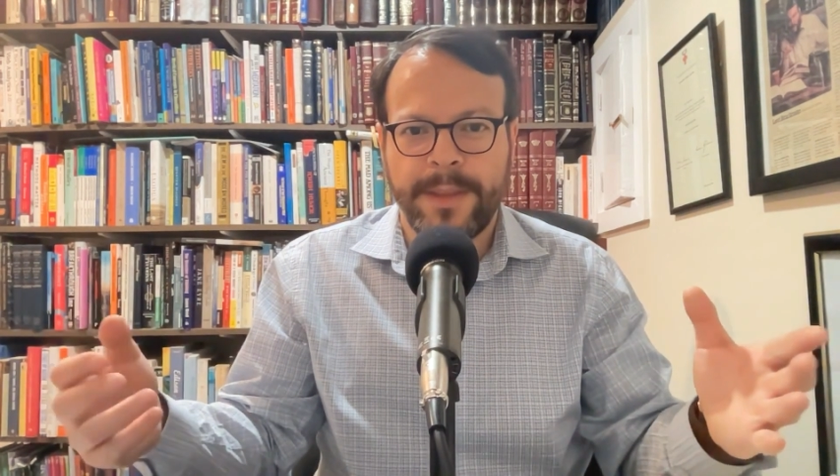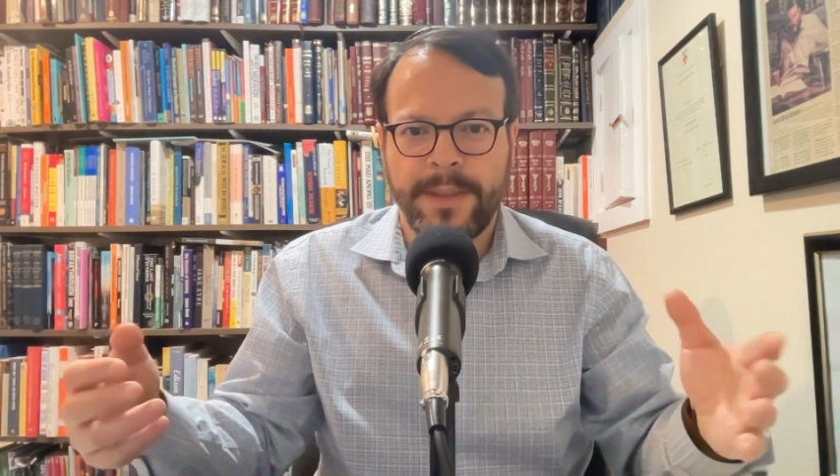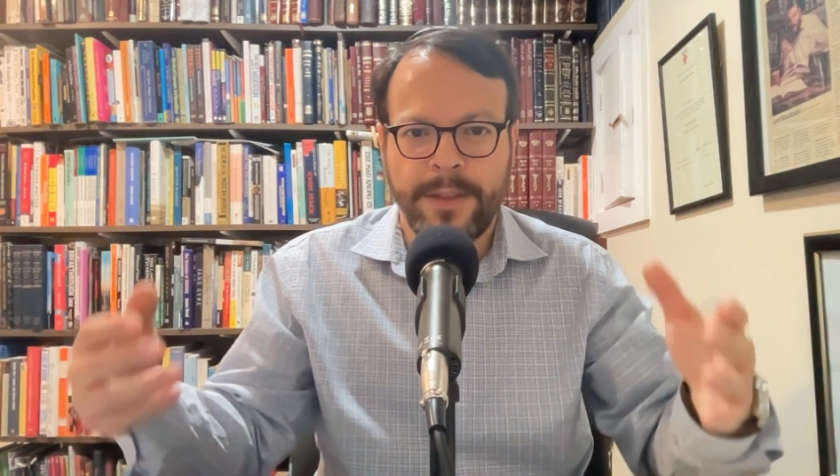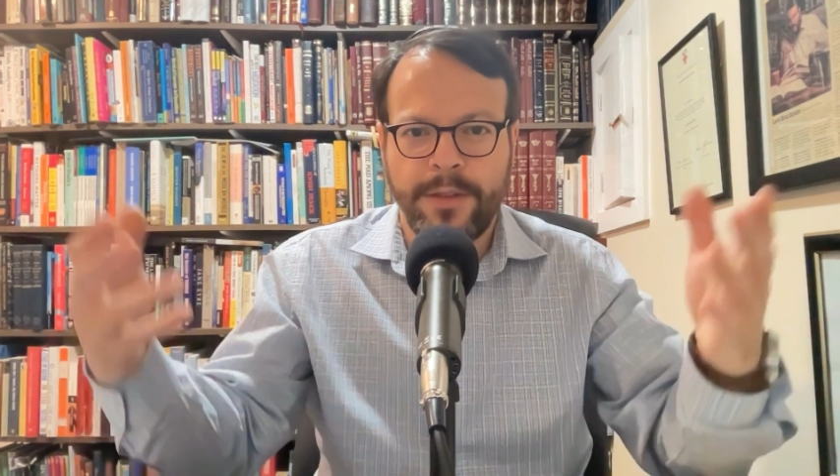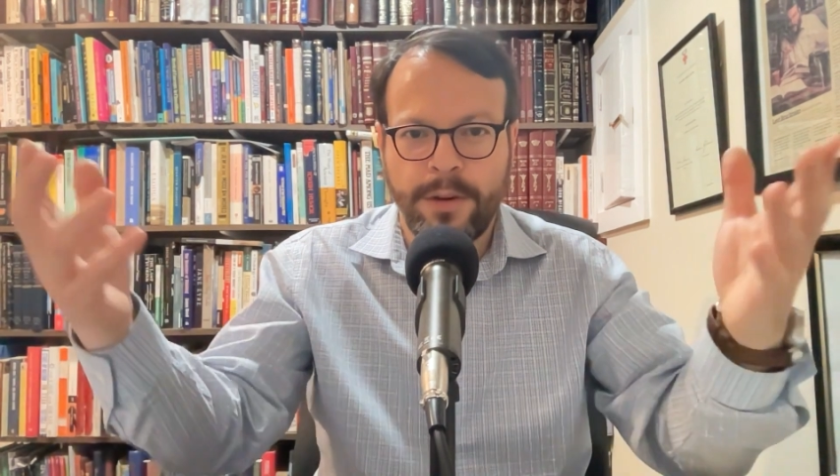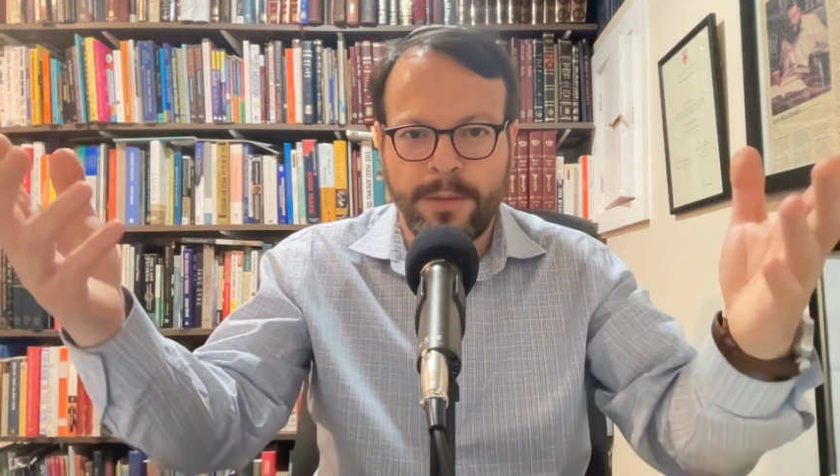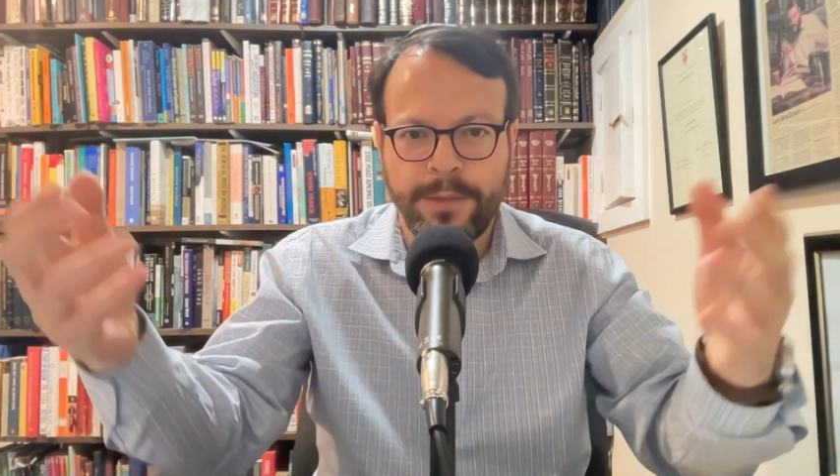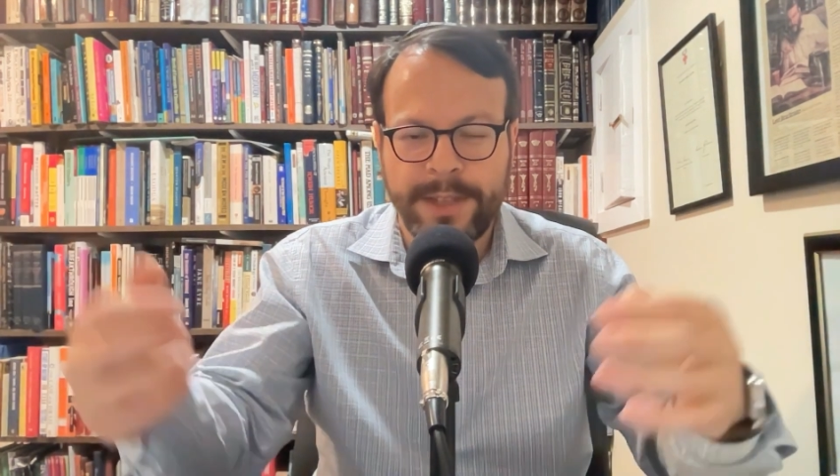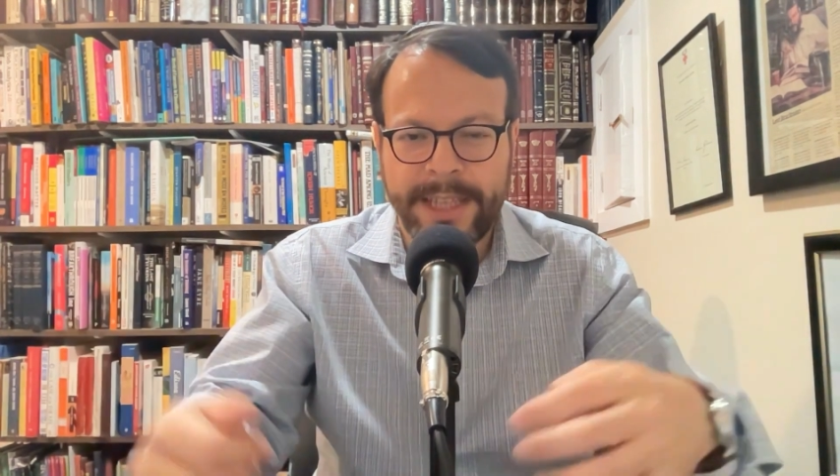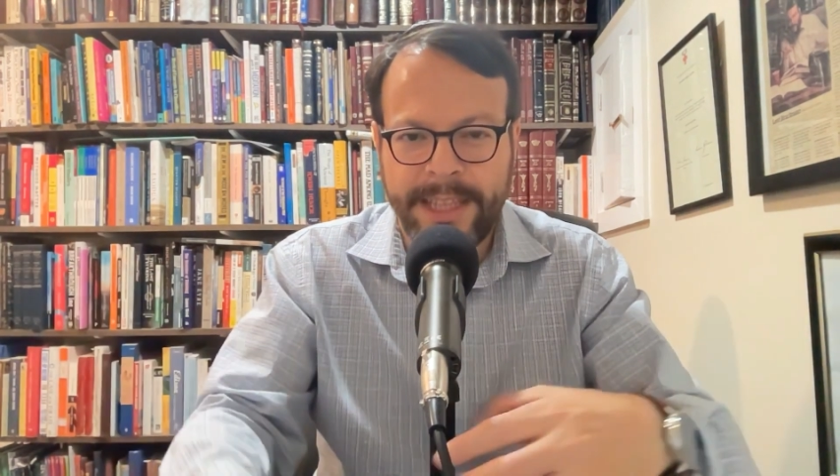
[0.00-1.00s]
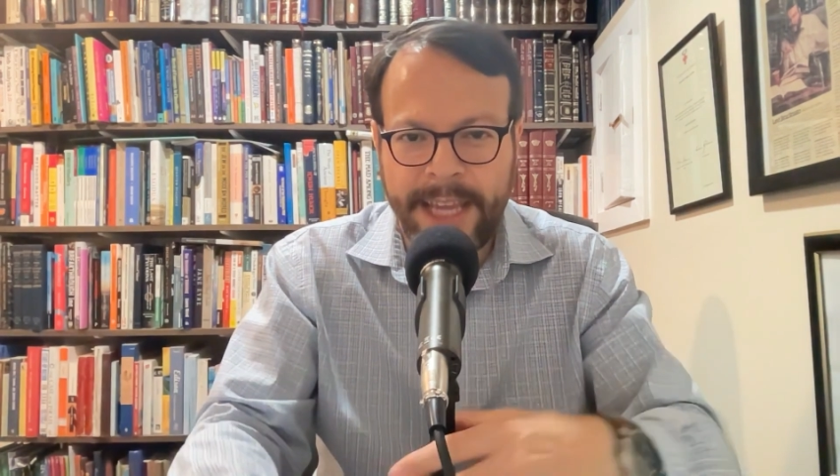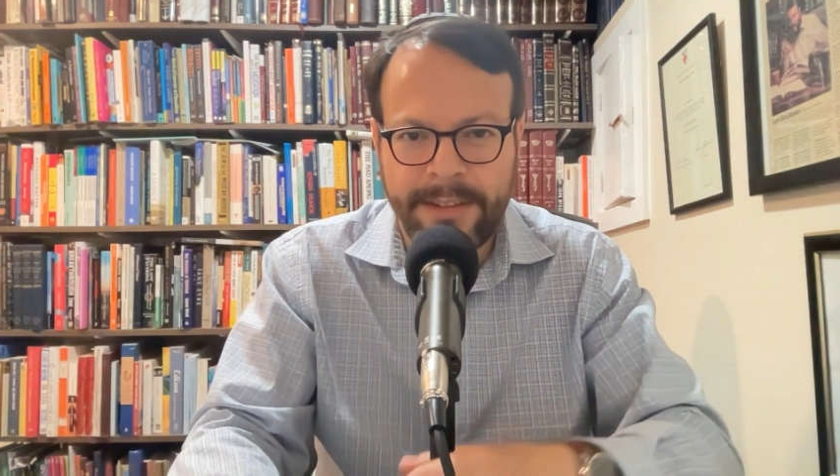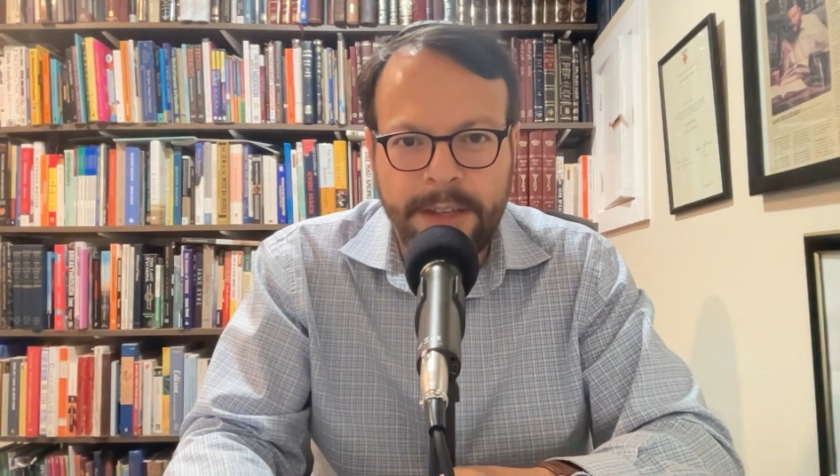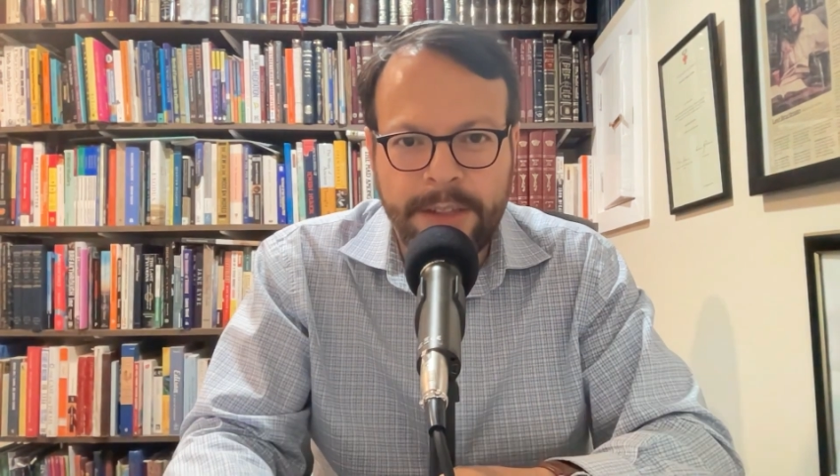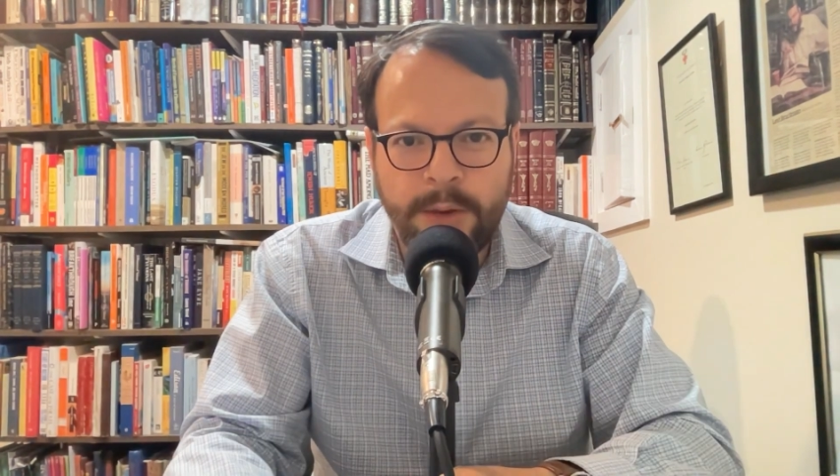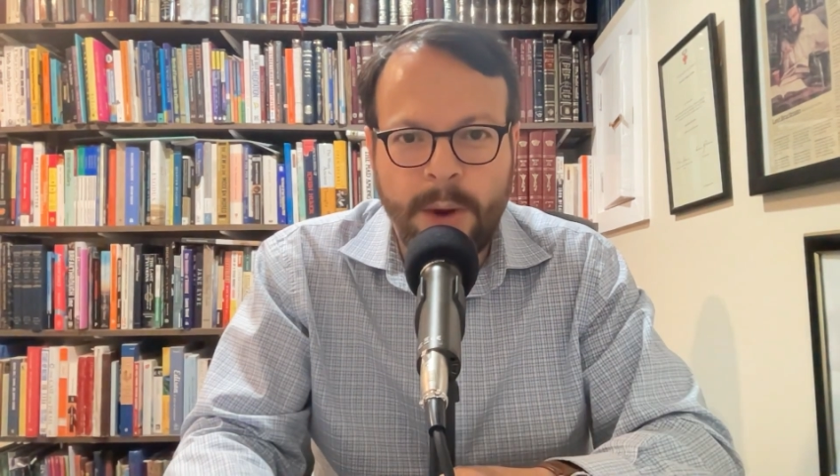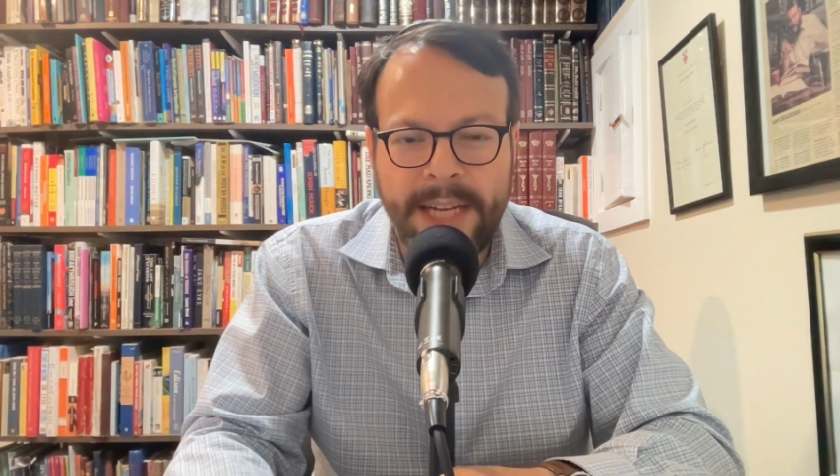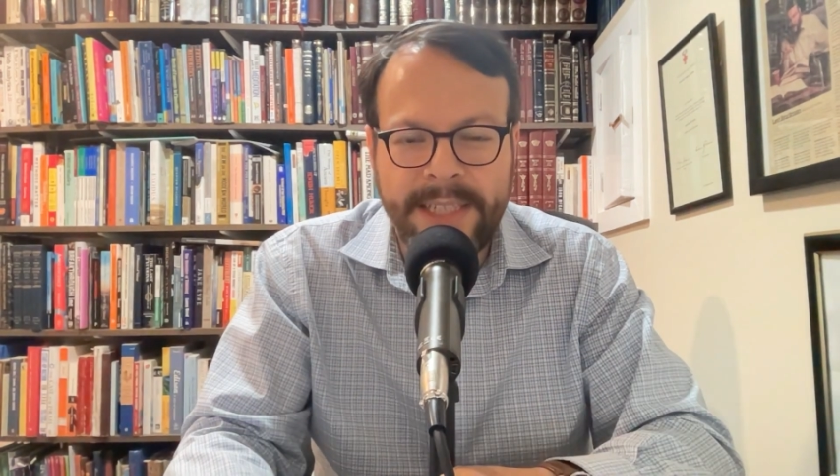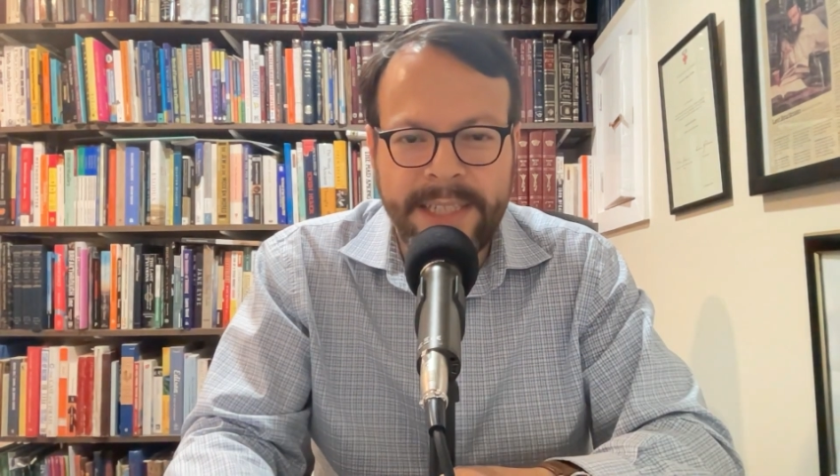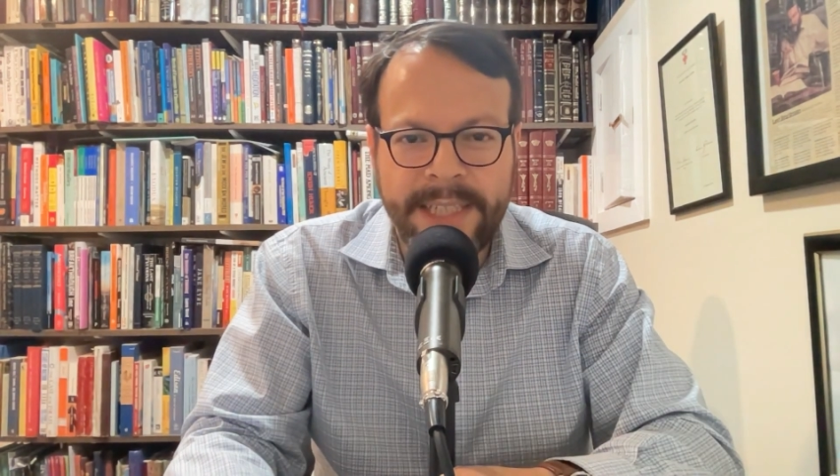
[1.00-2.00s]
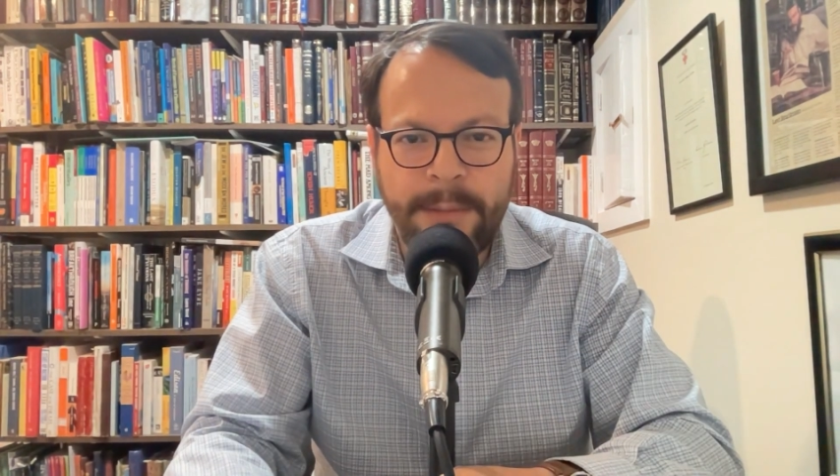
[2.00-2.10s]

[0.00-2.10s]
The Torah was written later. So why does he say